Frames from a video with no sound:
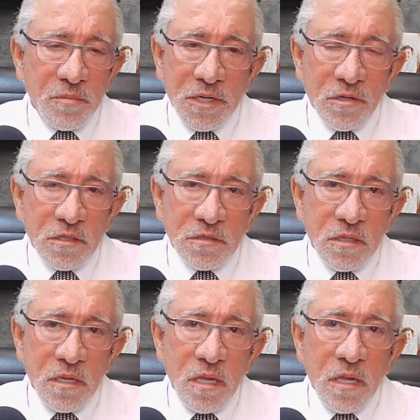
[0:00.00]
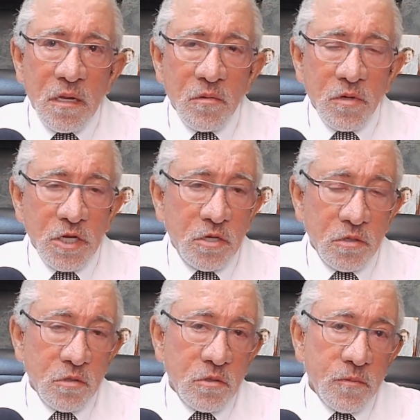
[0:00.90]
because we
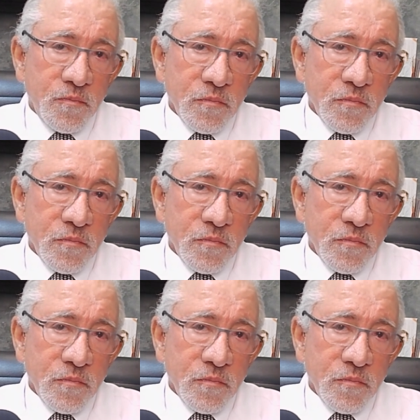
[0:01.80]
do